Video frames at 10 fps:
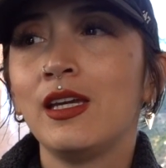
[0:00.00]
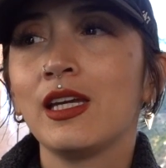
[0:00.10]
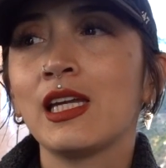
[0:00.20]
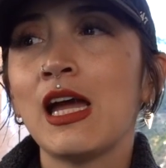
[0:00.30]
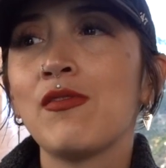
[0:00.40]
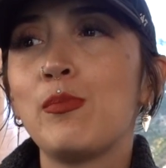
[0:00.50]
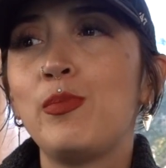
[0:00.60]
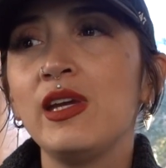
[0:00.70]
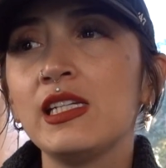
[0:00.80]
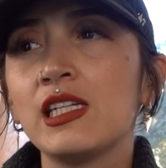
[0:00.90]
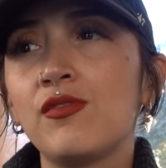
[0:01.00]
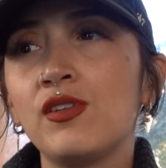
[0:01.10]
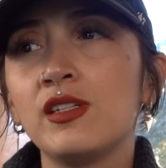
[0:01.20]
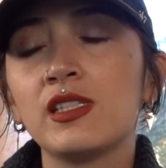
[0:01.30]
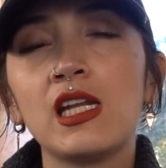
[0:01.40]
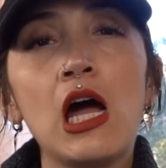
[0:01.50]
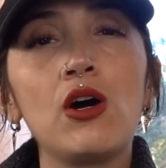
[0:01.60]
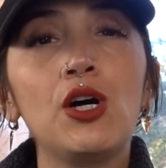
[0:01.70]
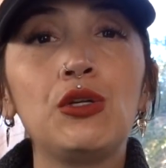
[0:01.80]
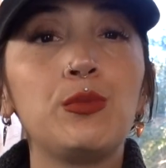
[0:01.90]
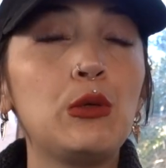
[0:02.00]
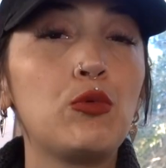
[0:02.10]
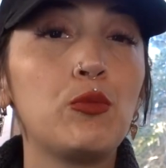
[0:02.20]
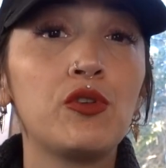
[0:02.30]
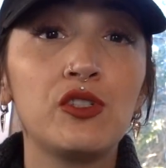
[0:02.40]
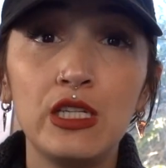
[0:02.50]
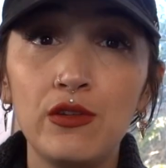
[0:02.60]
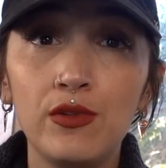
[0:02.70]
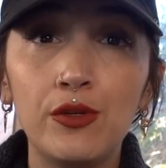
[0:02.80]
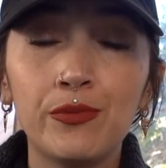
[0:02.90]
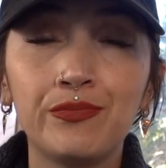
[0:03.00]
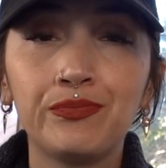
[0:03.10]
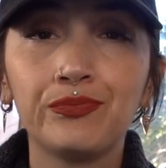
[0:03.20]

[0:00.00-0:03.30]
it can have a big difference in how other people perceive you.